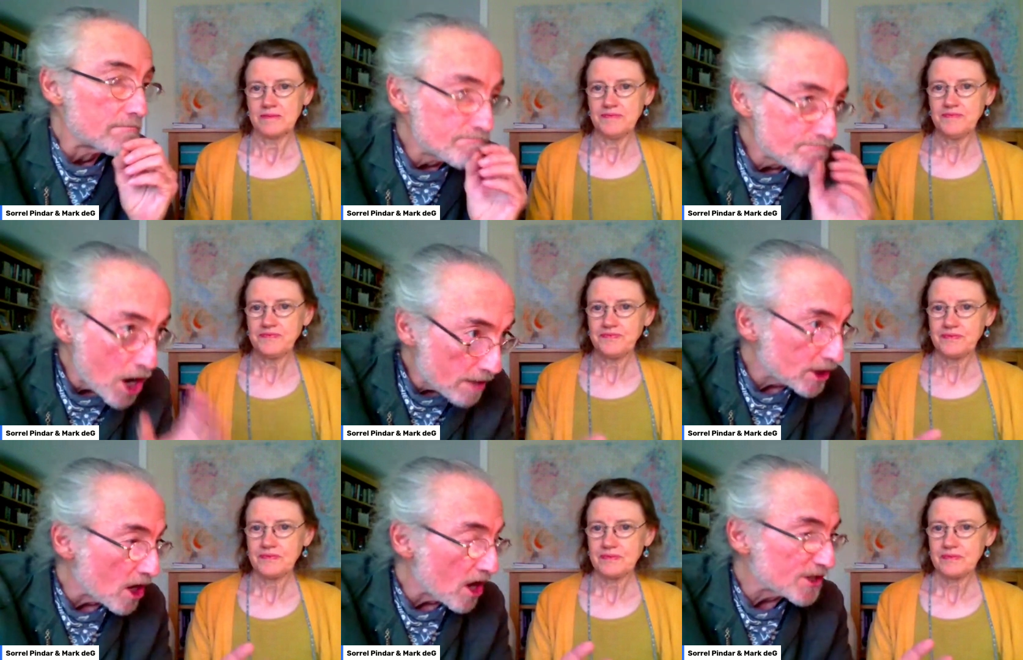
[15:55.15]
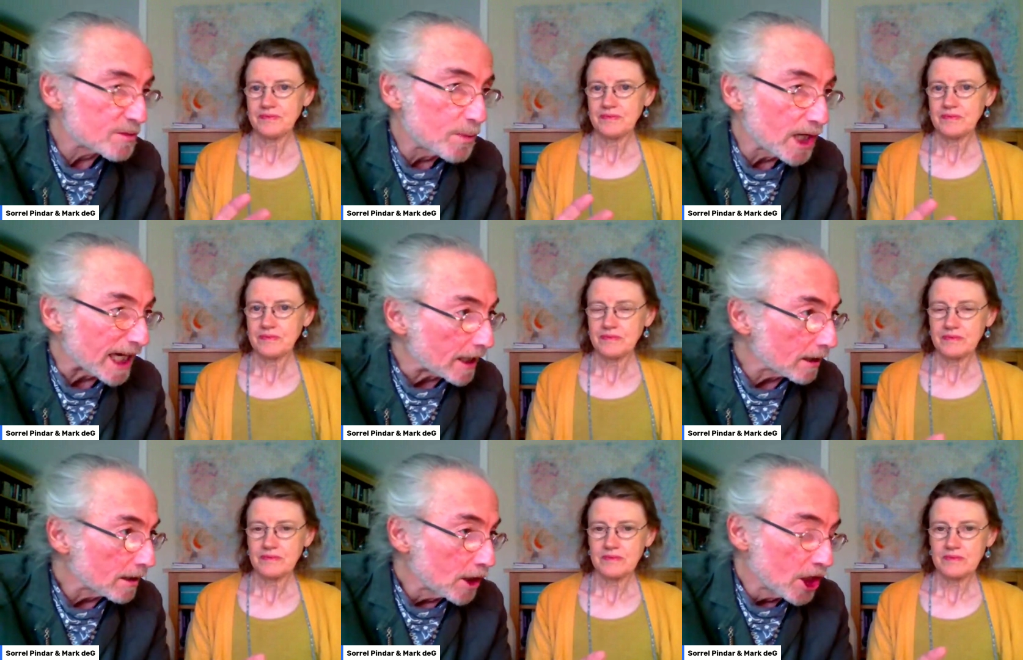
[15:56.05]
Speaker 1: The moment I
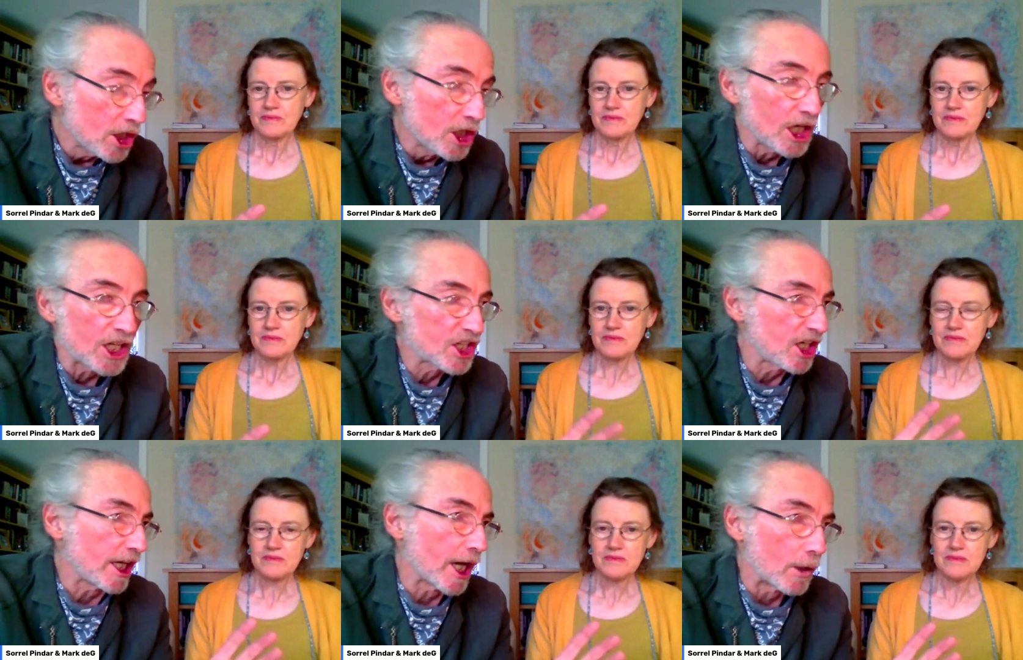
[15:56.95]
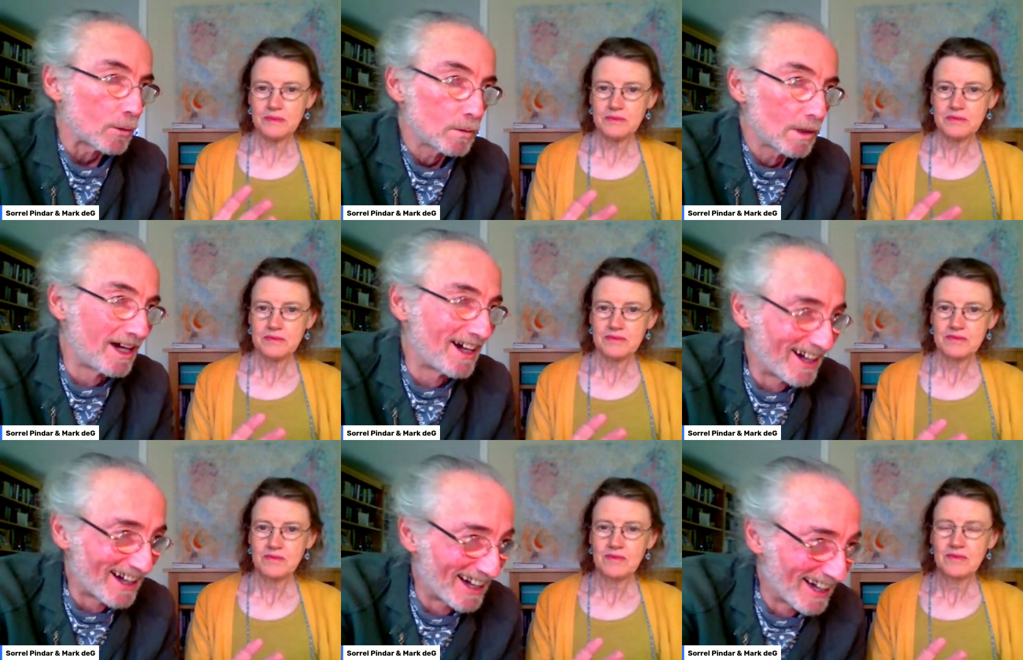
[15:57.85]
speak, it's ego.
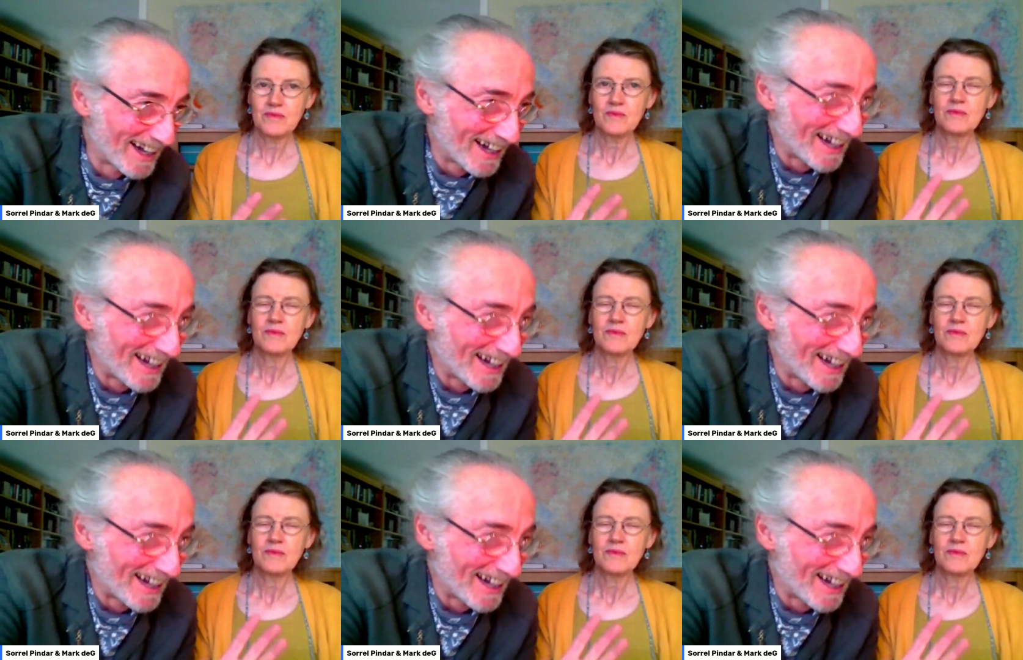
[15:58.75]
I